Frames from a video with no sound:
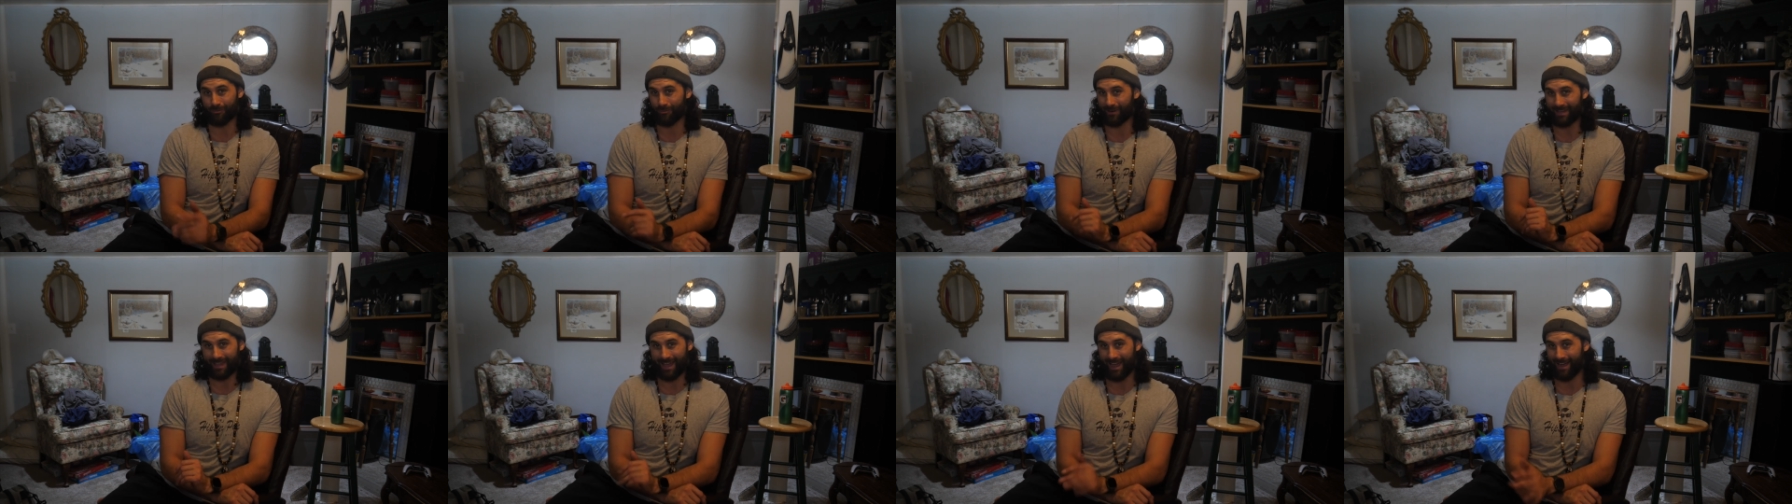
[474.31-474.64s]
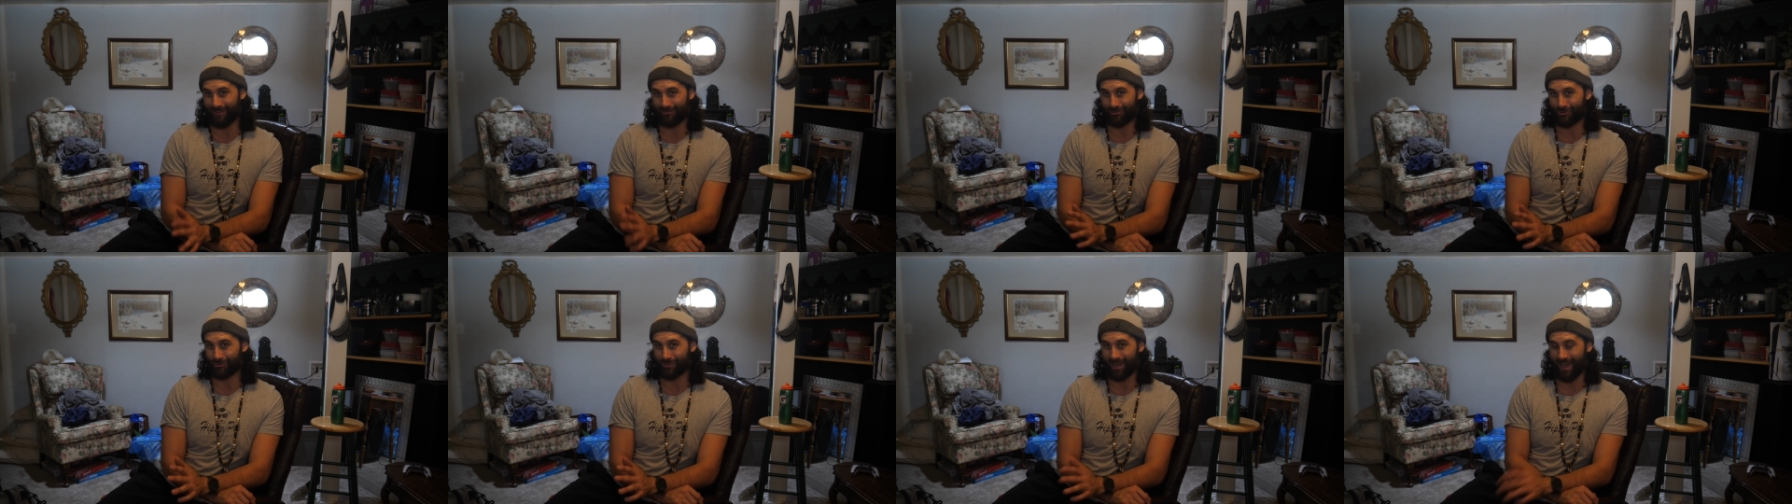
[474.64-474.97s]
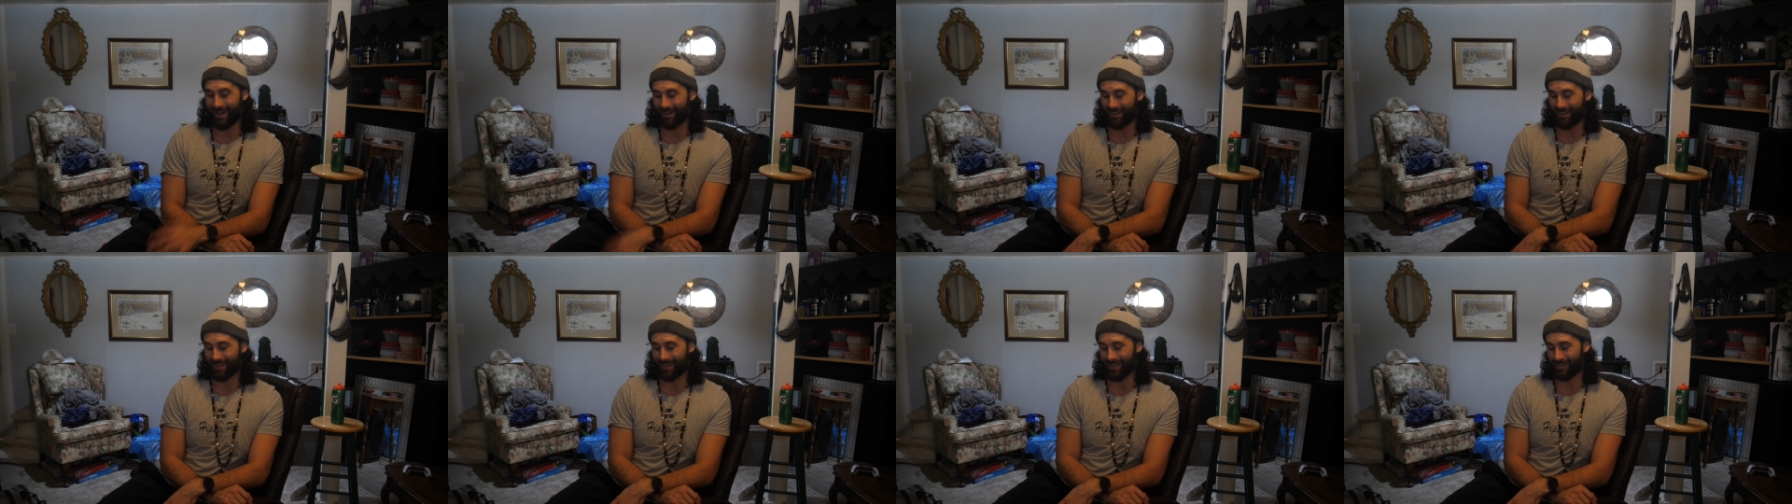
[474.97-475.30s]
We can't do
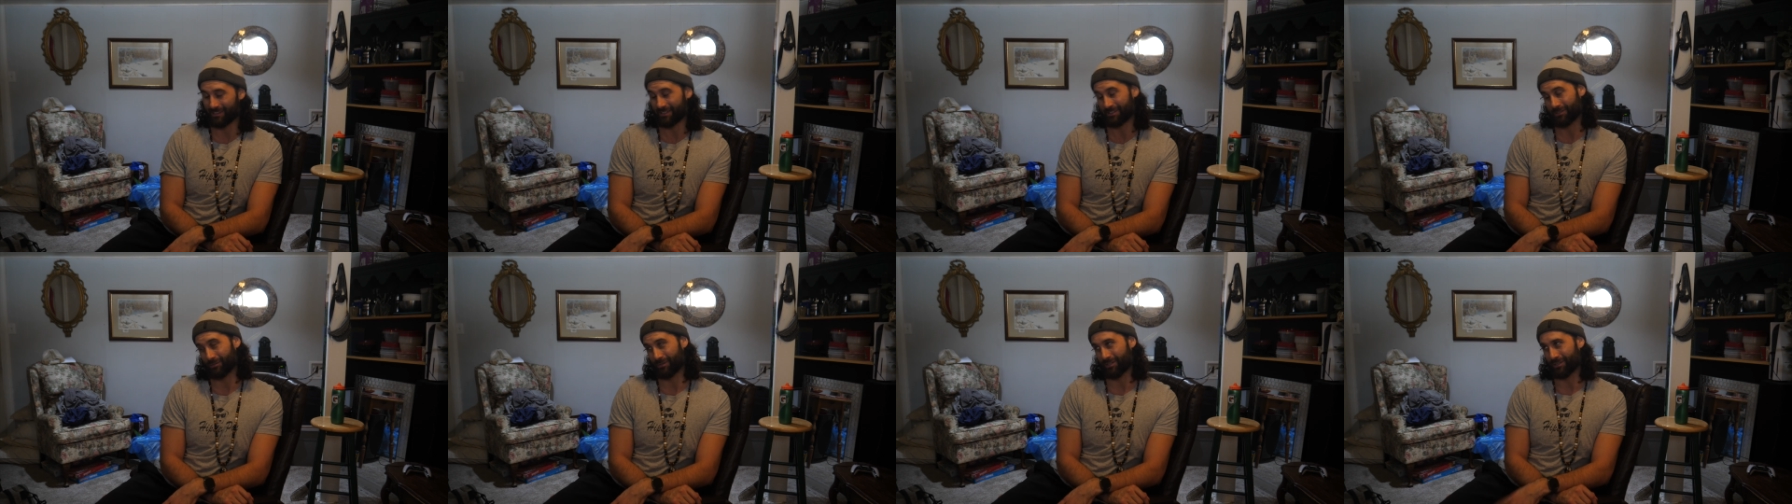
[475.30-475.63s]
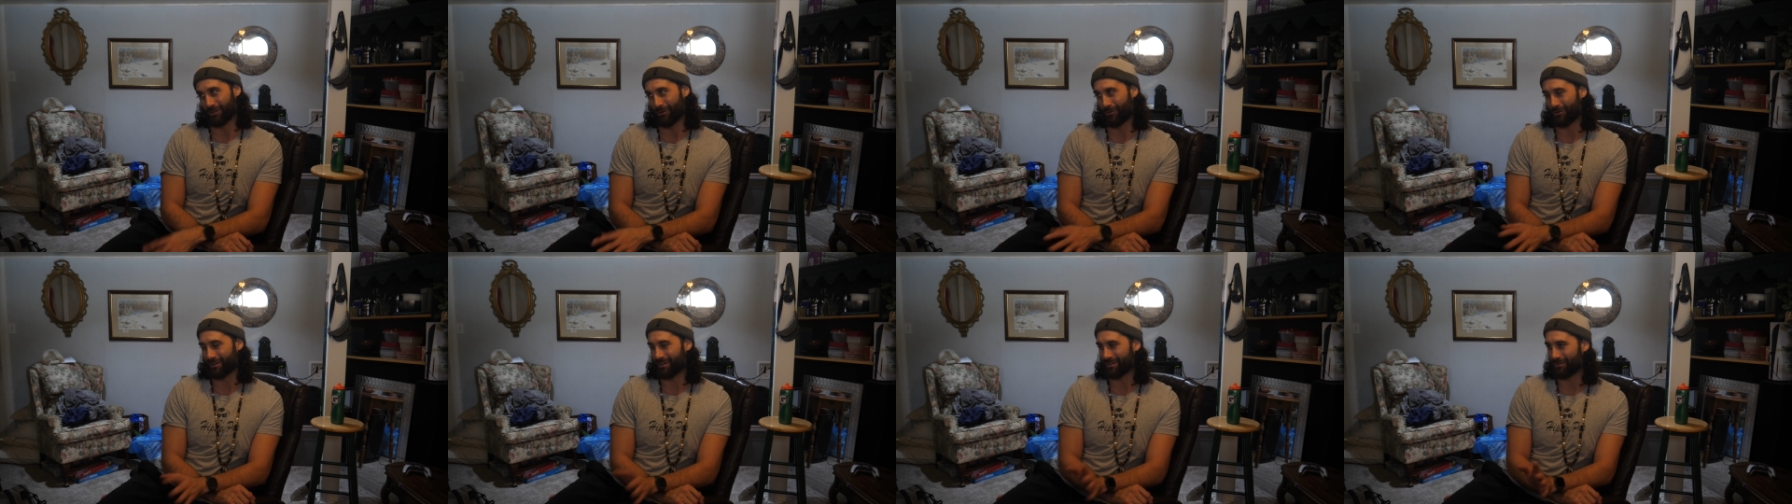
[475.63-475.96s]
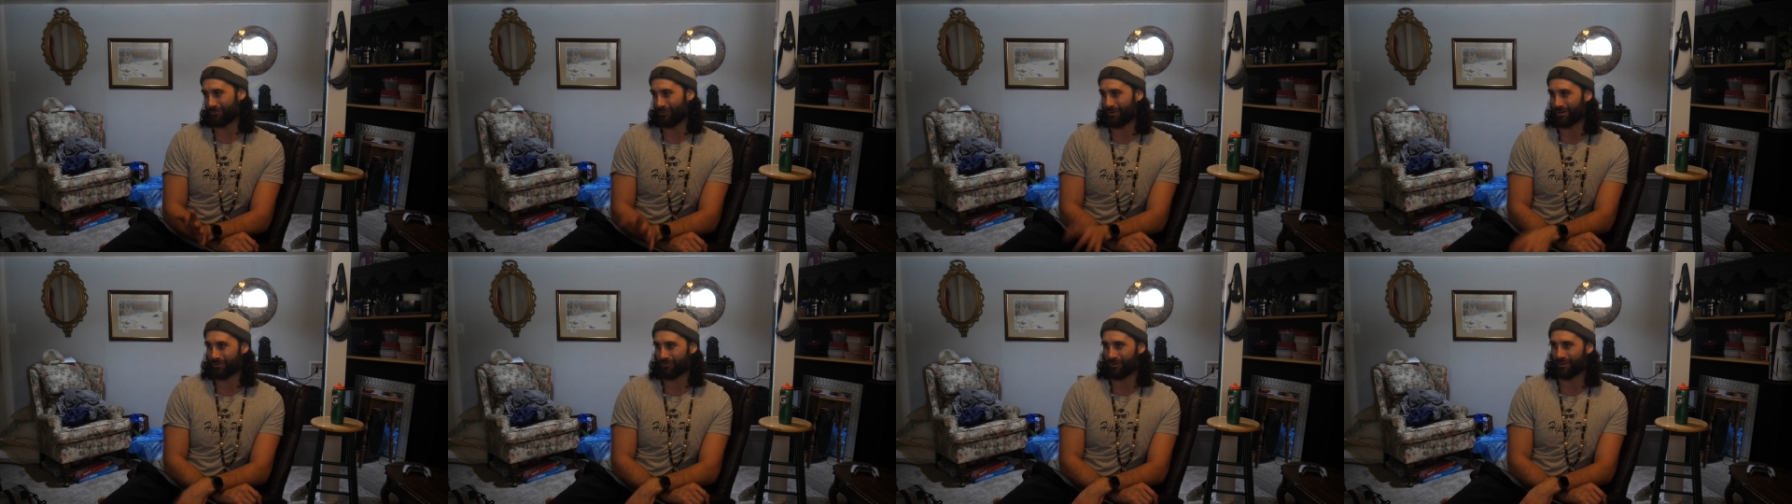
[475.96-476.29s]
that again. So we lowered it to
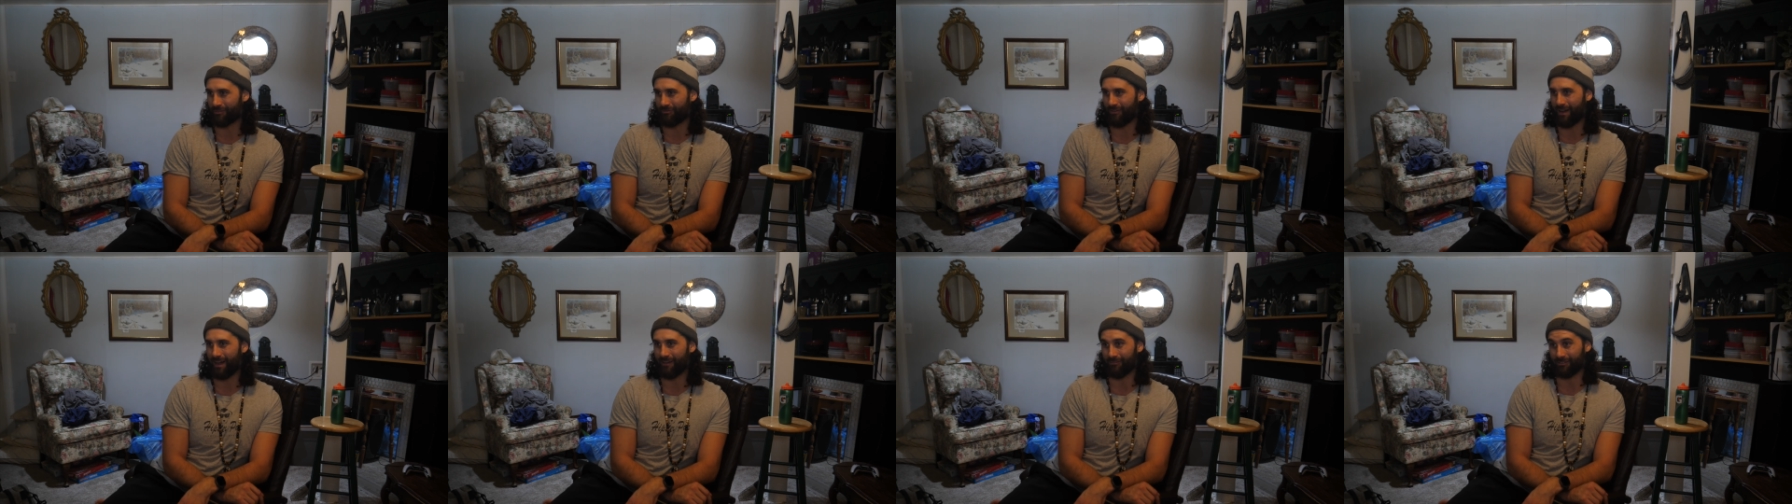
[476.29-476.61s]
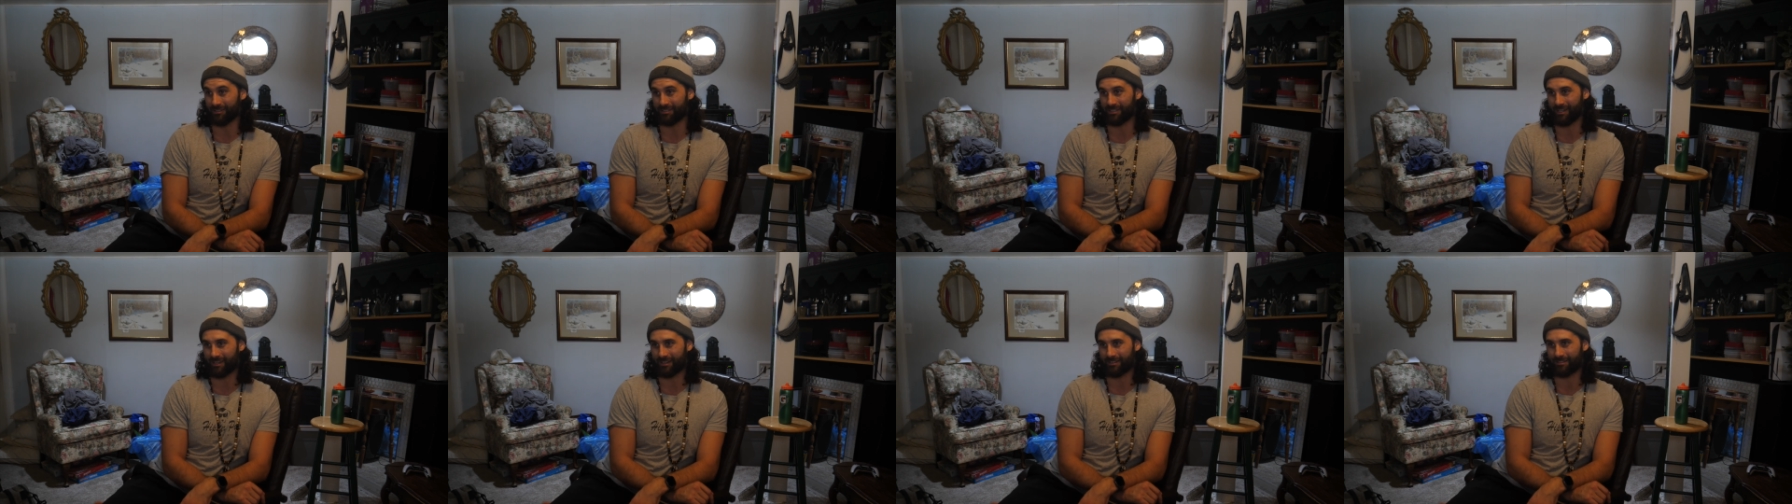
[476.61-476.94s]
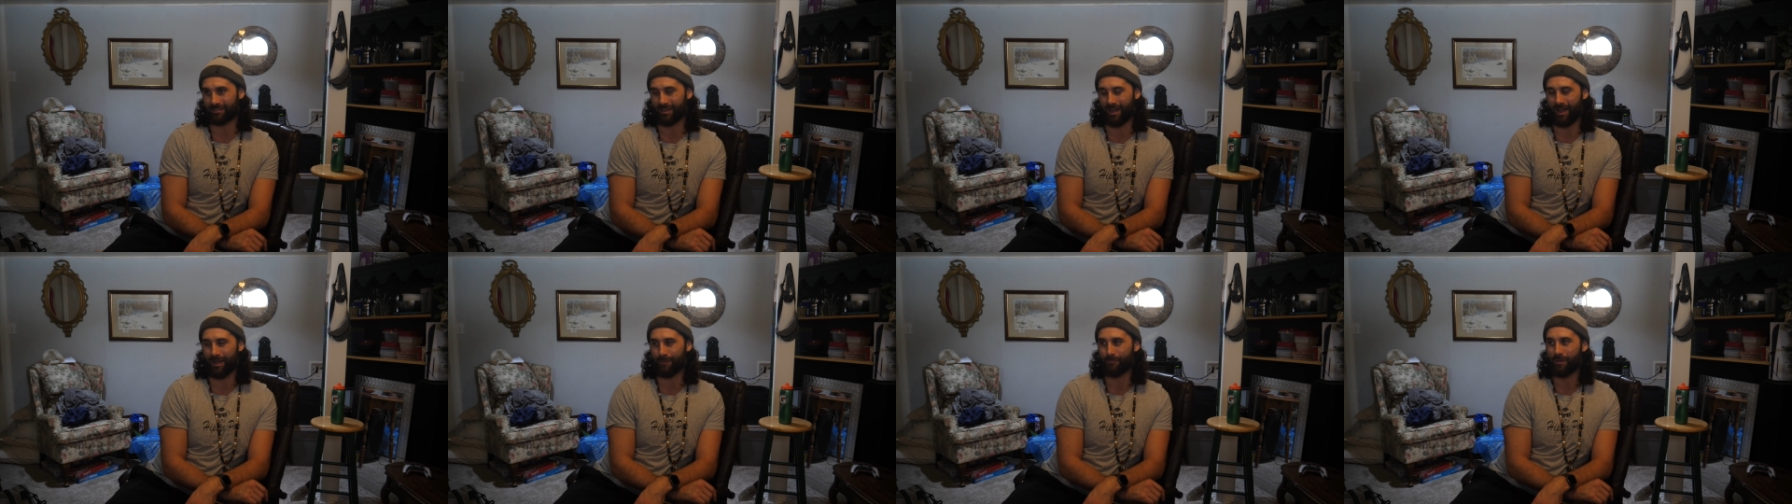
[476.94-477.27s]
125 the second
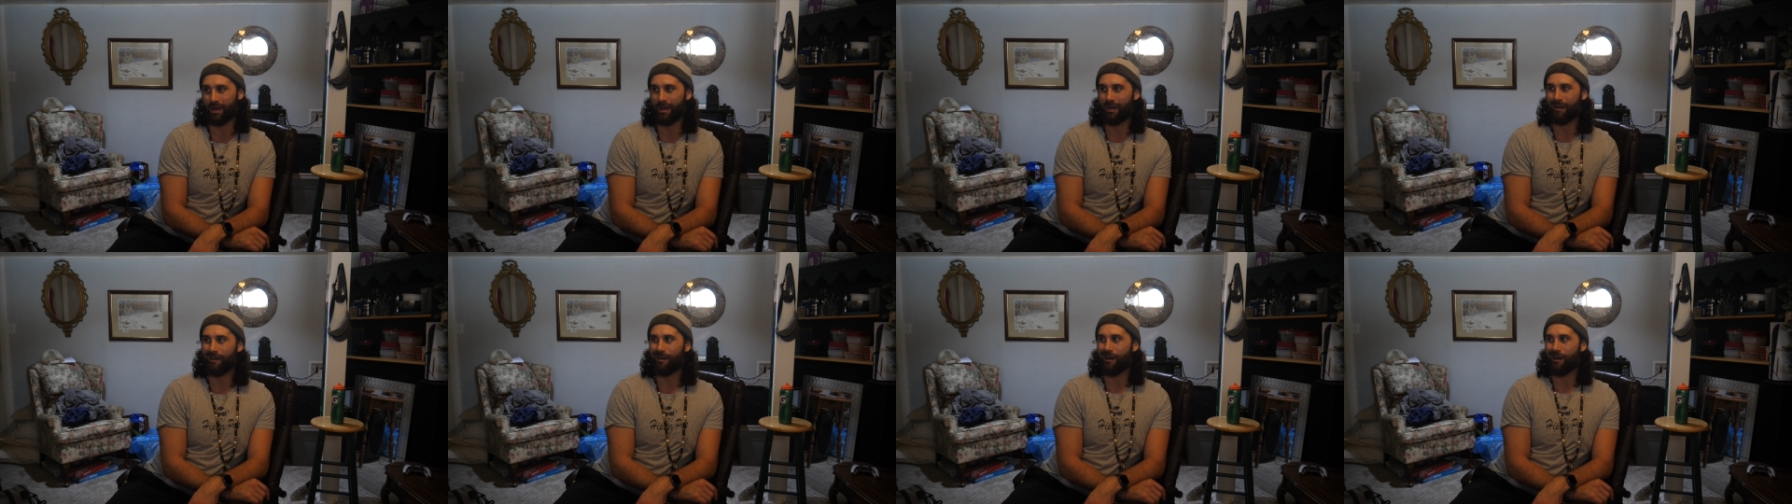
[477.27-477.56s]
time.